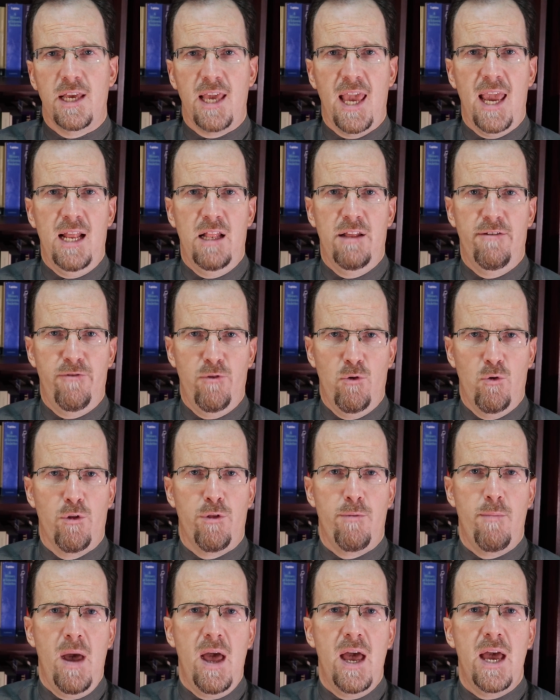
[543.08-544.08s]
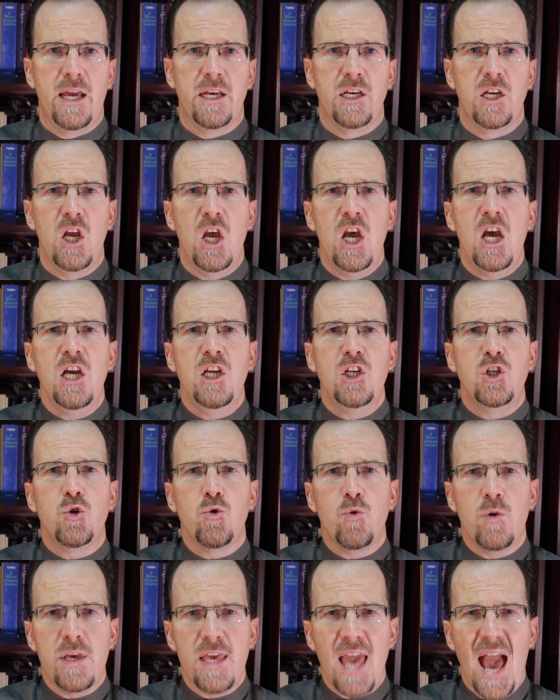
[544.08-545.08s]
the Caliph Uthman
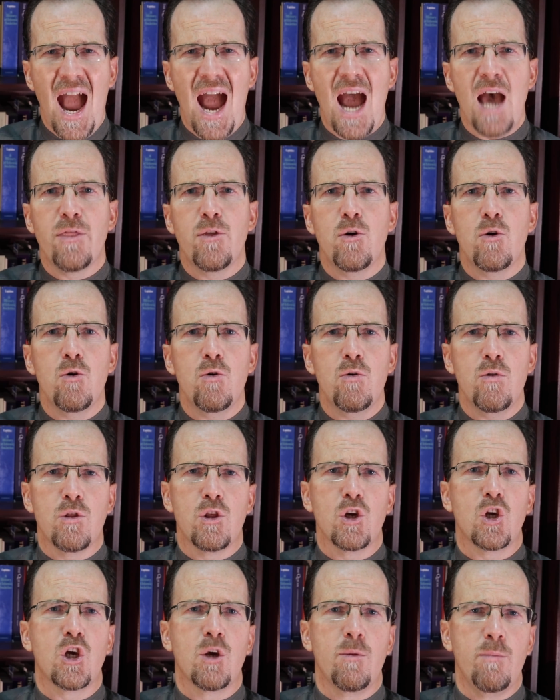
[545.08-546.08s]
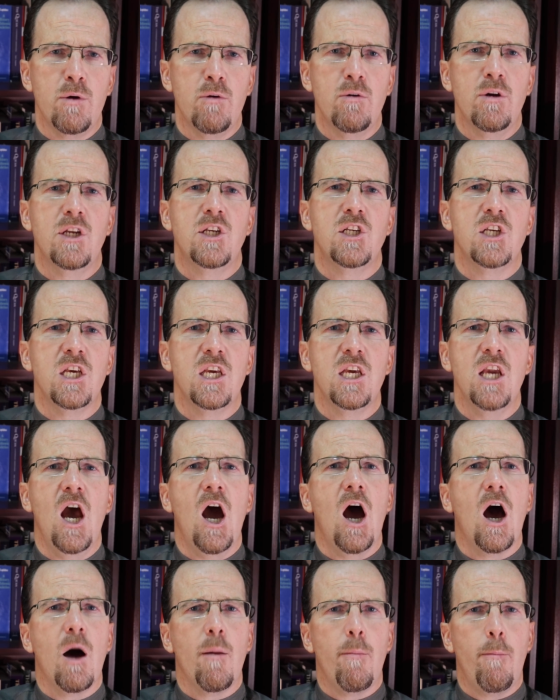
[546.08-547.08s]
to gather the community
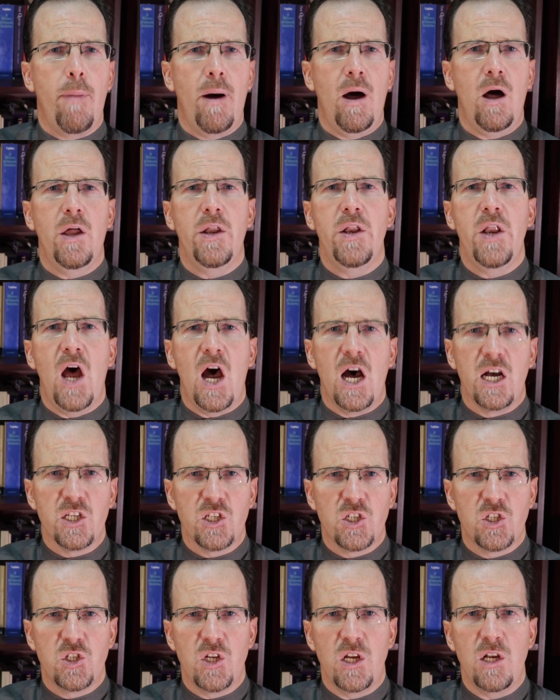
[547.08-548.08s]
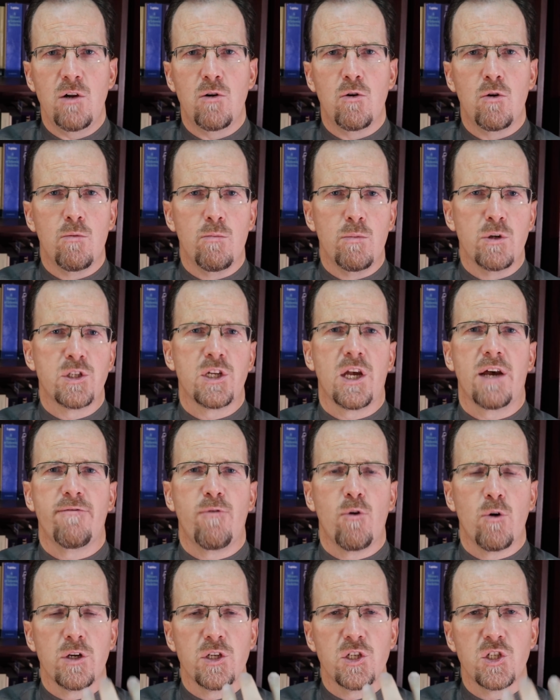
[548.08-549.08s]
upon a single mushaf,
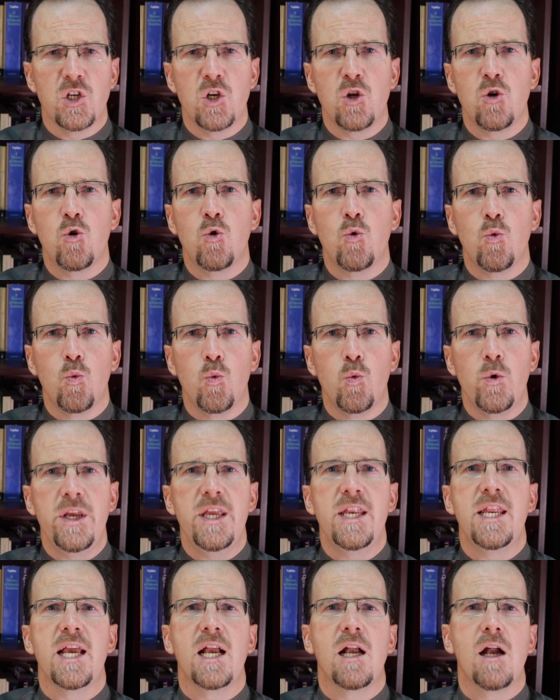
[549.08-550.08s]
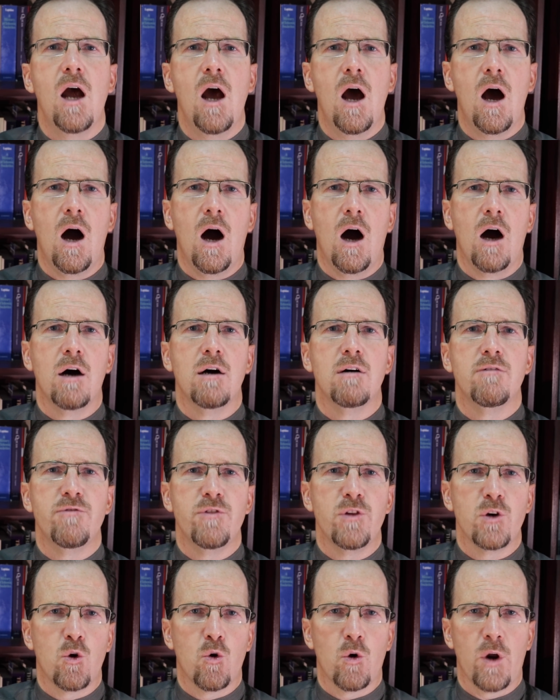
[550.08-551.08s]
or a single reading
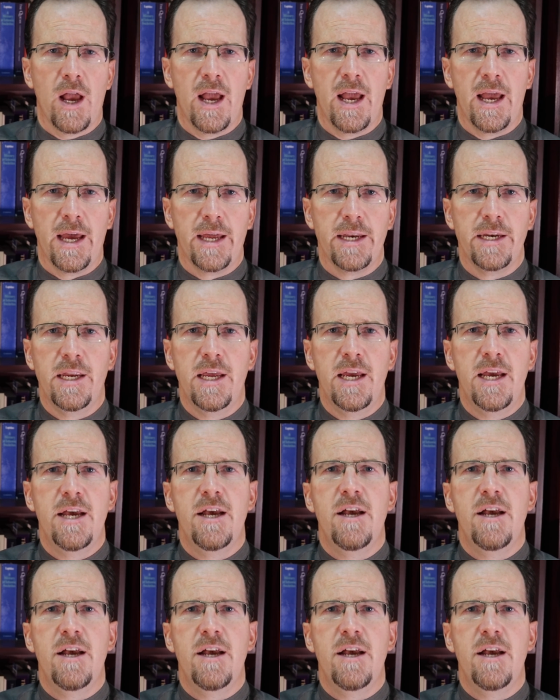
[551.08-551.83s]
of the Quran.